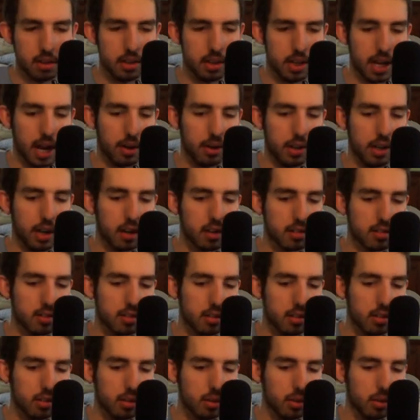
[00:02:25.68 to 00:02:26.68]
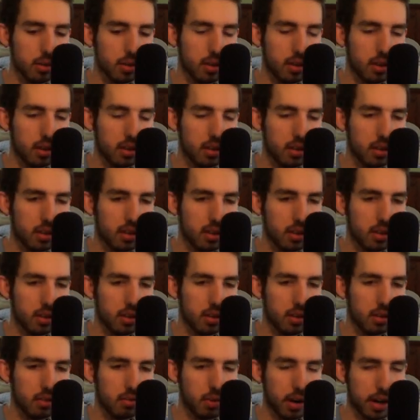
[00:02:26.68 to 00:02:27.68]
Now, he also
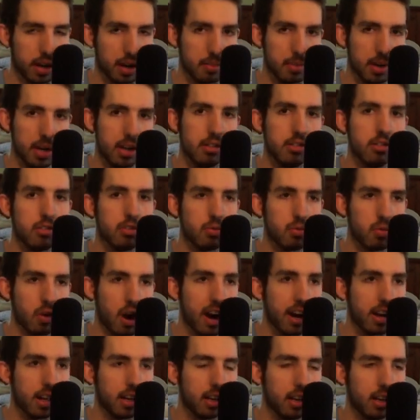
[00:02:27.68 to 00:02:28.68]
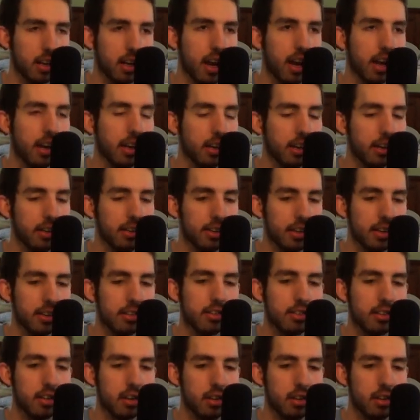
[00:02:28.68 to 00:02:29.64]
recommends writing a list